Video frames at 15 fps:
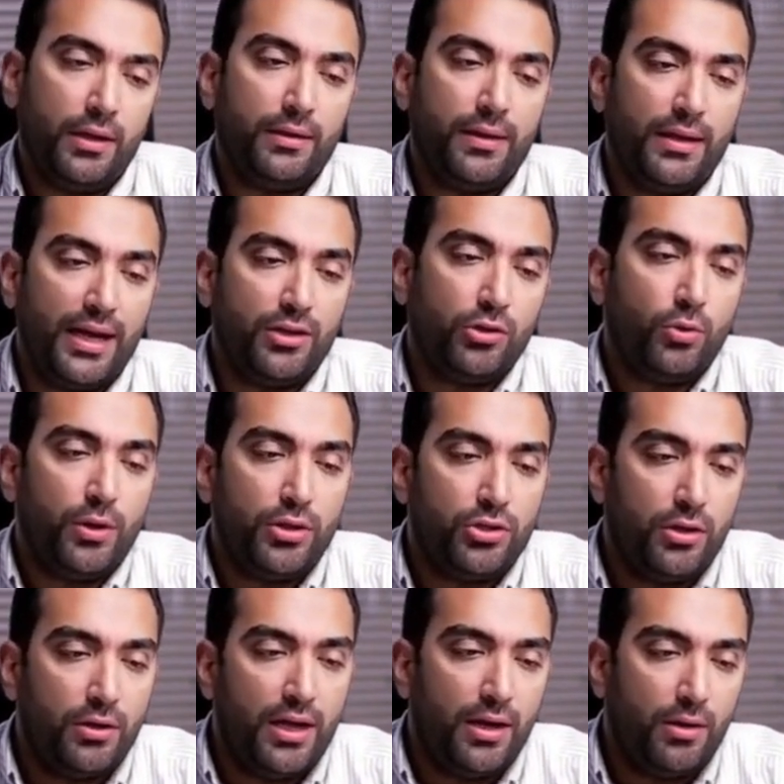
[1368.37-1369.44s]
The next
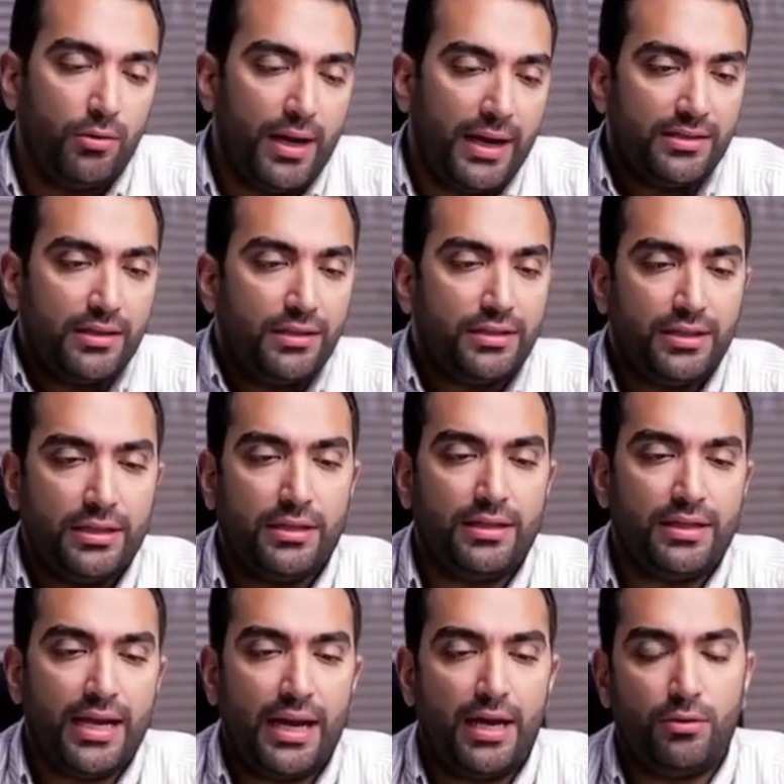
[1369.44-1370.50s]
question that arises is,
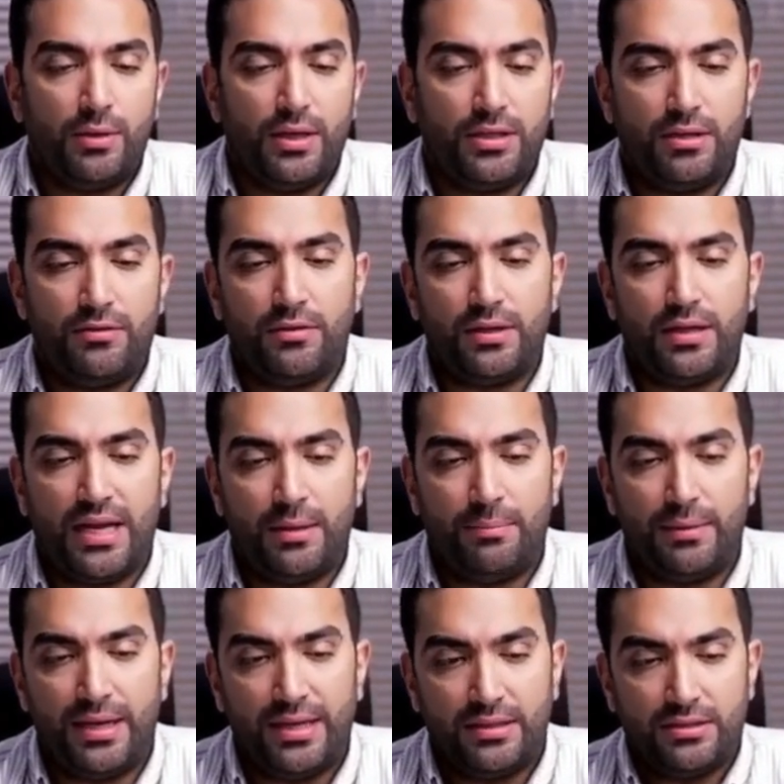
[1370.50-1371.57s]
can I run different
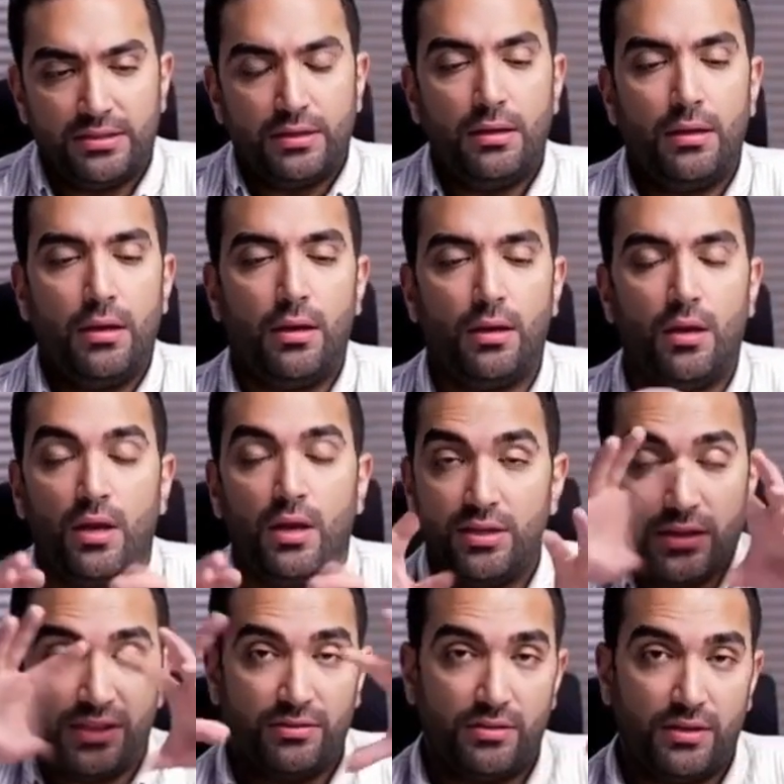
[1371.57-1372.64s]
campaigns on
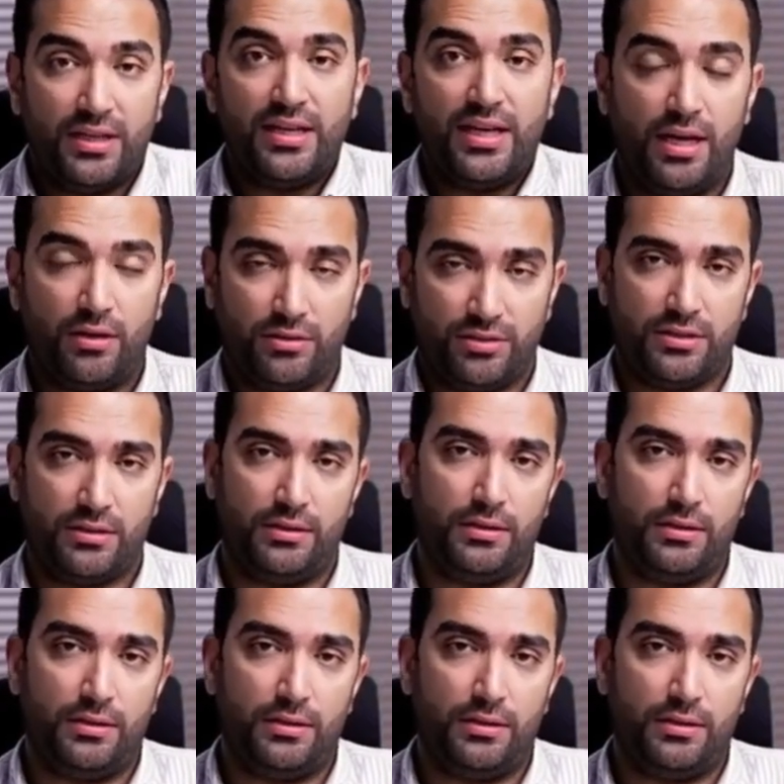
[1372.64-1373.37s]
different accounts?